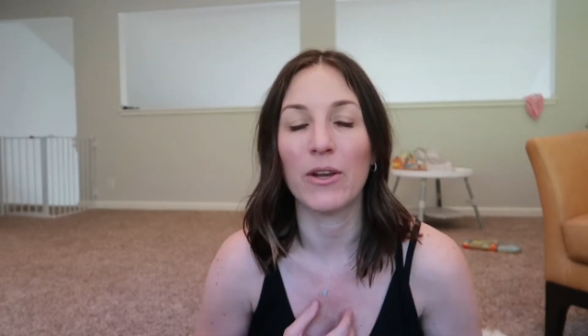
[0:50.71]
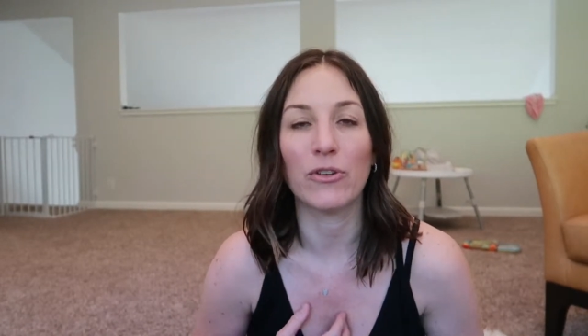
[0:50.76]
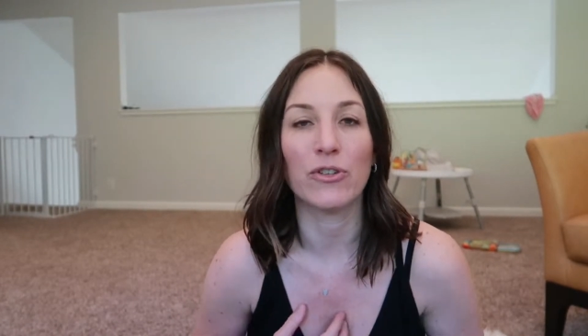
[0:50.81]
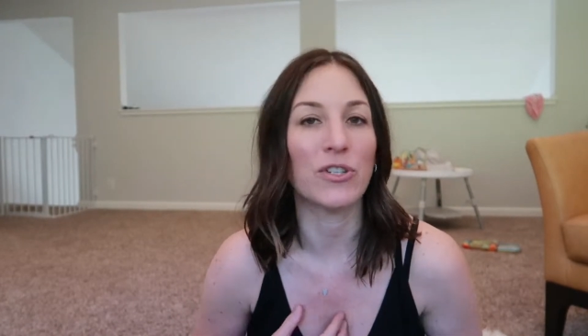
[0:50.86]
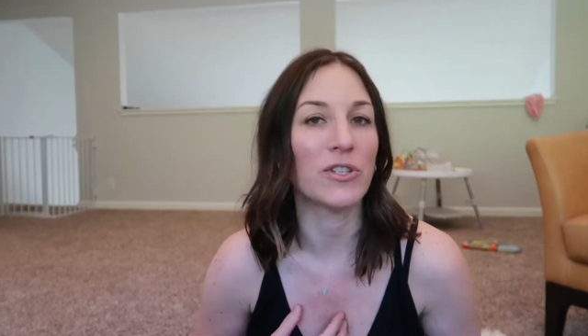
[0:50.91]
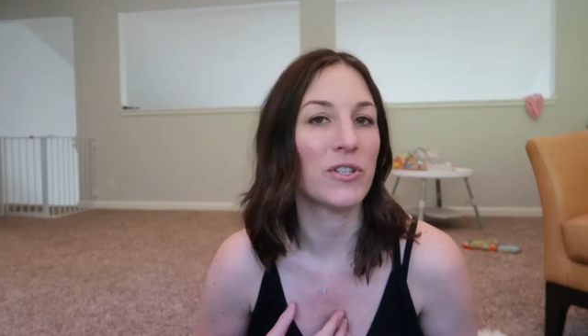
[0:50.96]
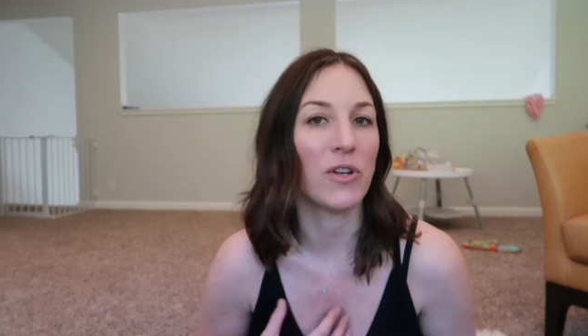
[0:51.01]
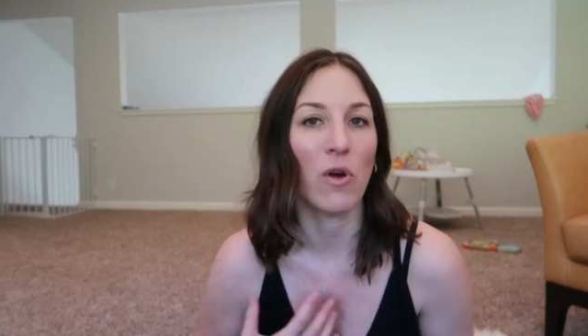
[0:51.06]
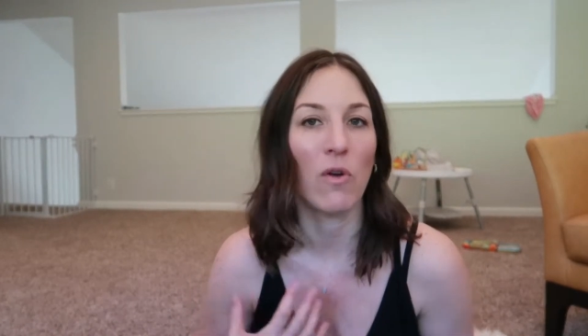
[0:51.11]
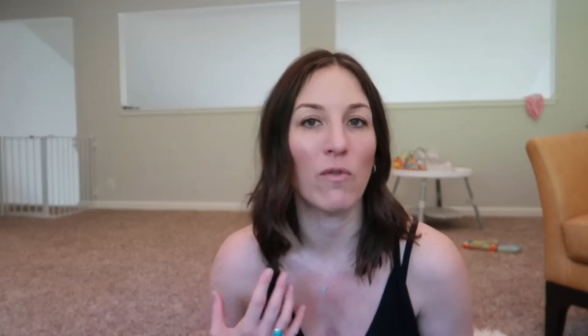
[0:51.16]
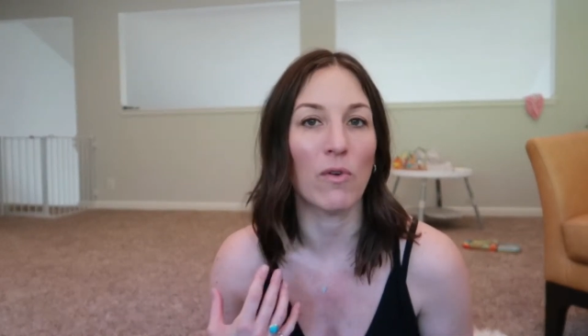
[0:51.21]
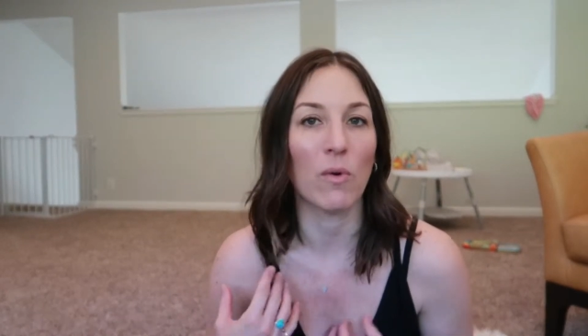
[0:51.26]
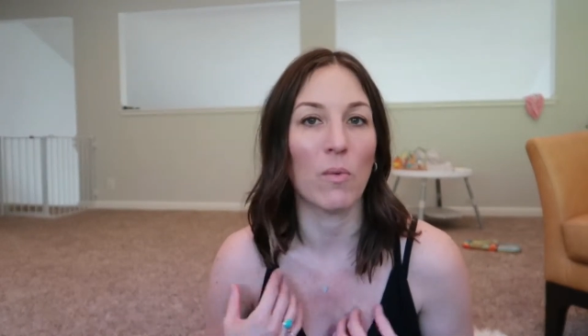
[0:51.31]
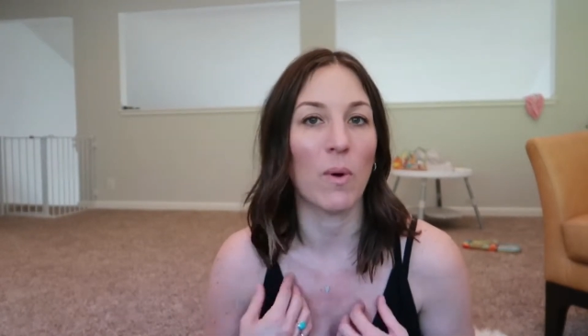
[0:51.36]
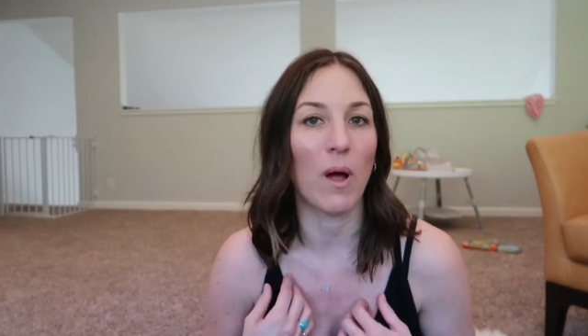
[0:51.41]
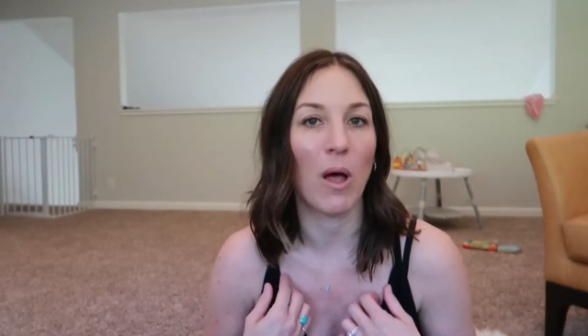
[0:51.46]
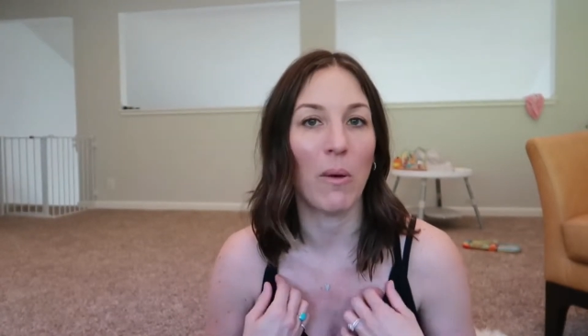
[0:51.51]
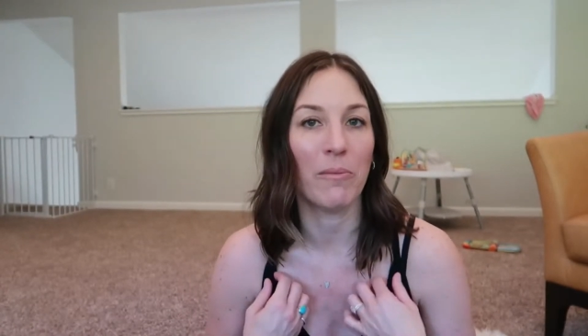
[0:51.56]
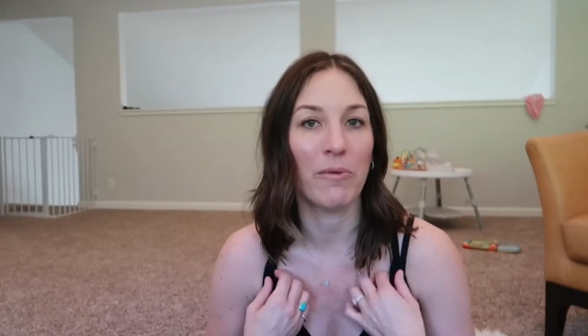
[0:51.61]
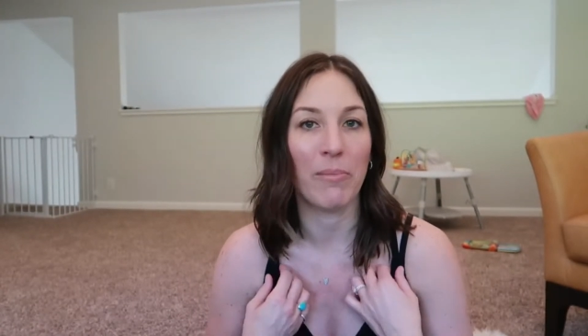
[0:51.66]
you're just
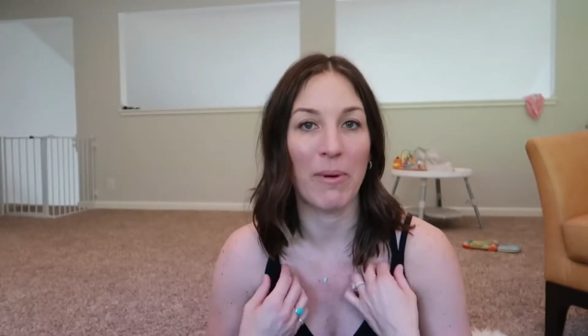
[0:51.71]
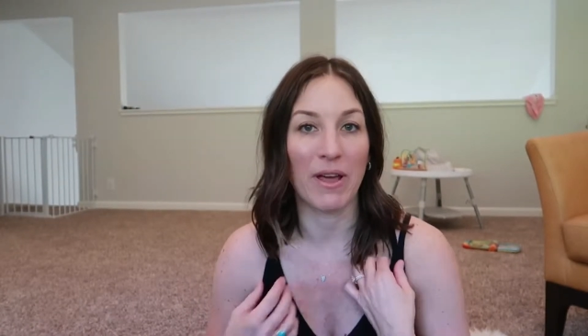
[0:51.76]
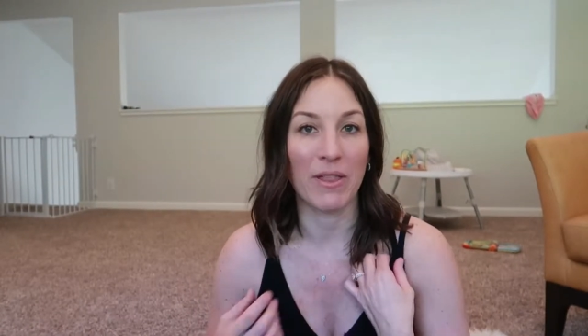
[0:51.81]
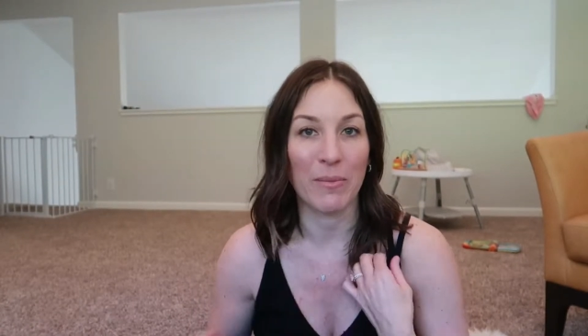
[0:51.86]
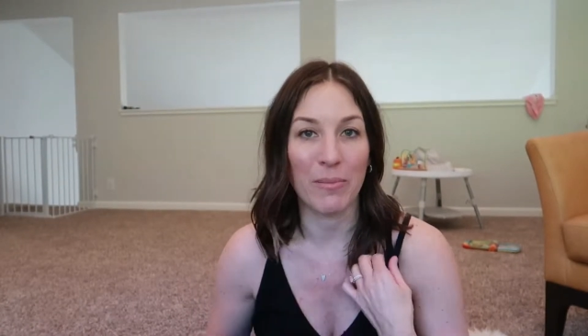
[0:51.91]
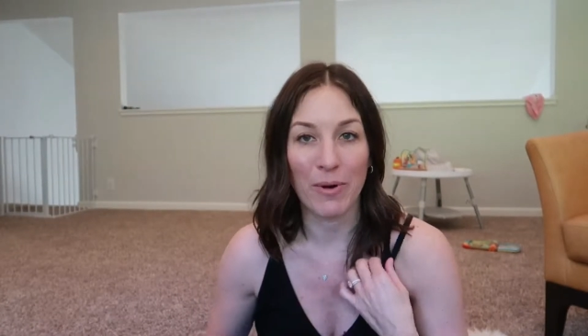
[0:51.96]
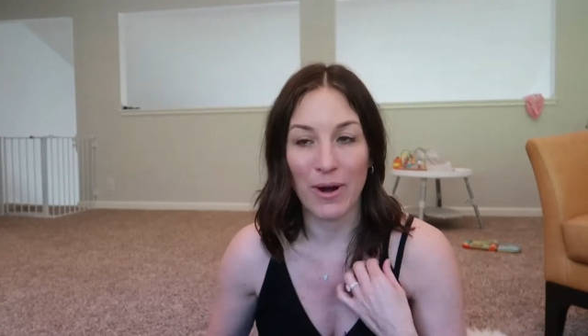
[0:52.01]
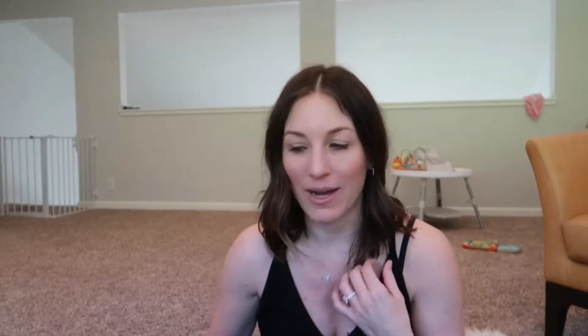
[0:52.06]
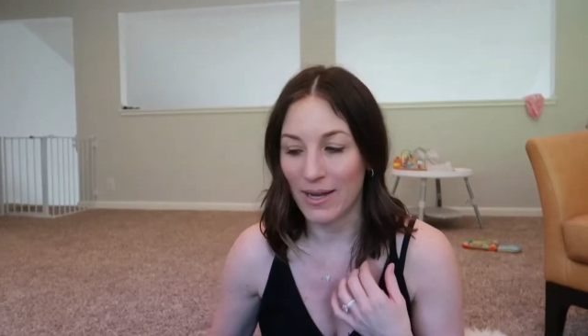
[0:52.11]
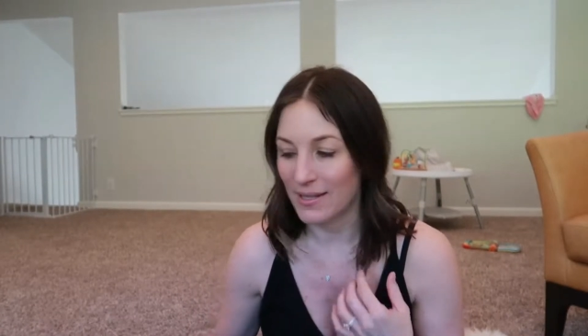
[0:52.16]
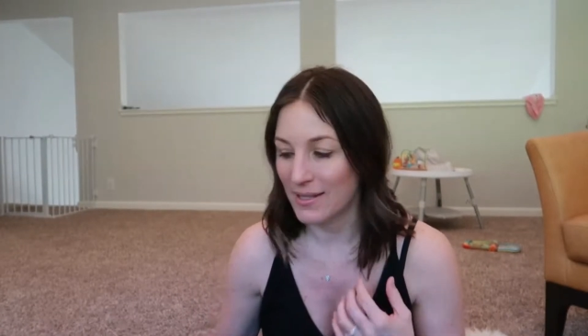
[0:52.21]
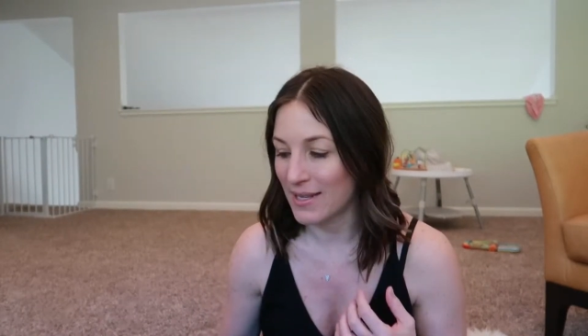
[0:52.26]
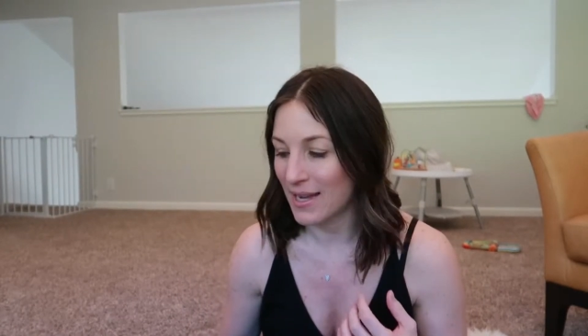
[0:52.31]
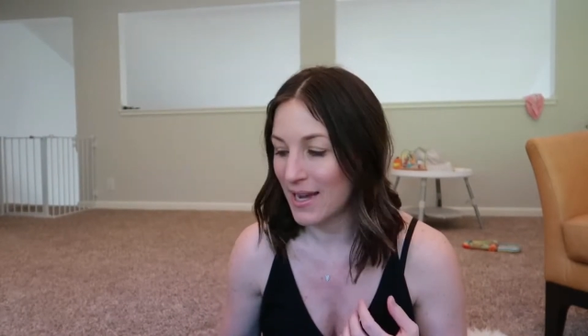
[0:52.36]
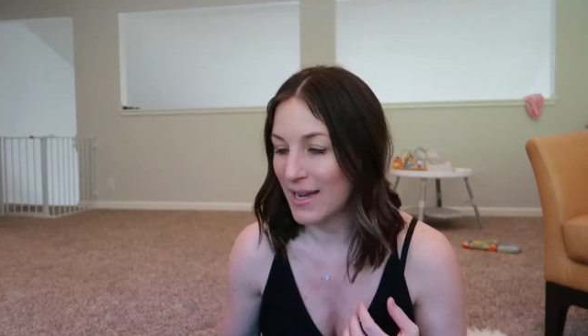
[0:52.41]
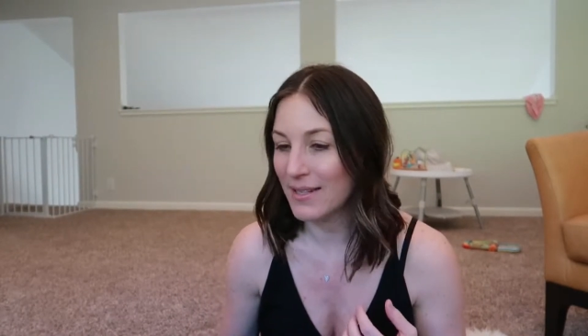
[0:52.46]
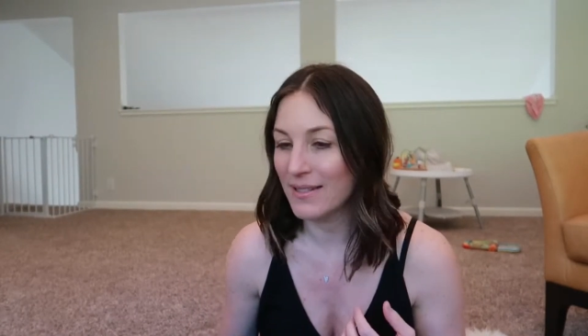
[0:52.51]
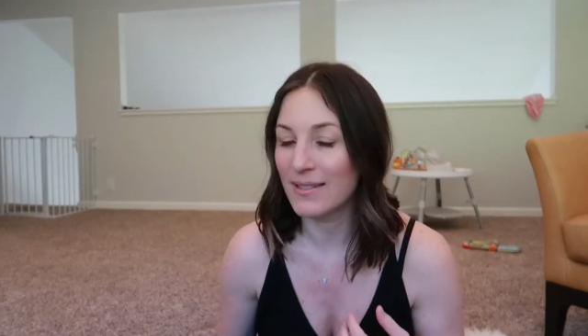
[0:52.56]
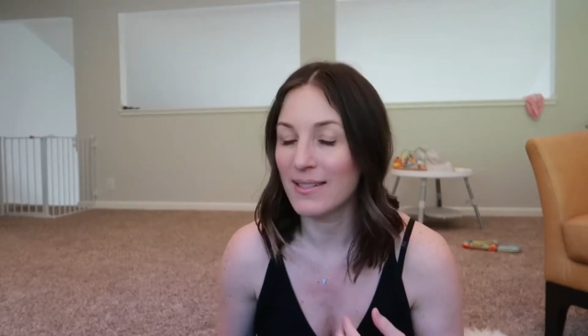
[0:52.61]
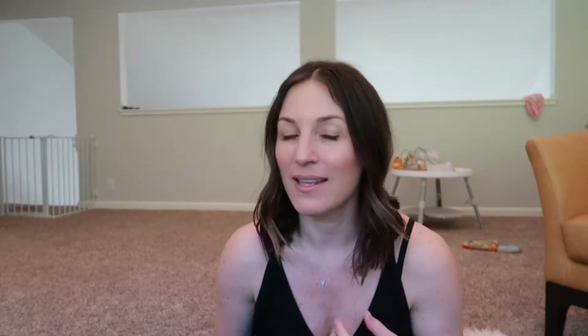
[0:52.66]
overwhelmed by the
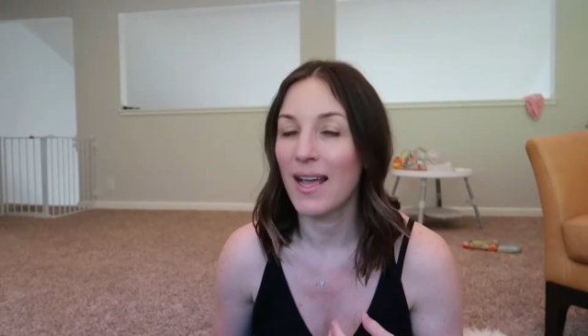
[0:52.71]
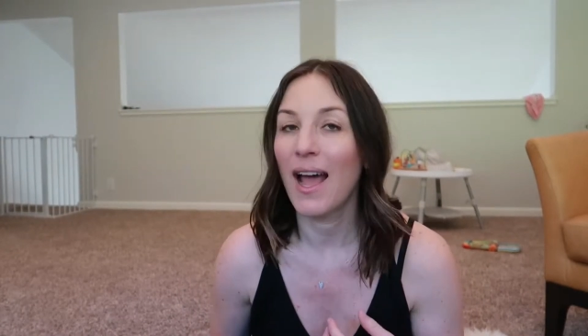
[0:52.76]
process.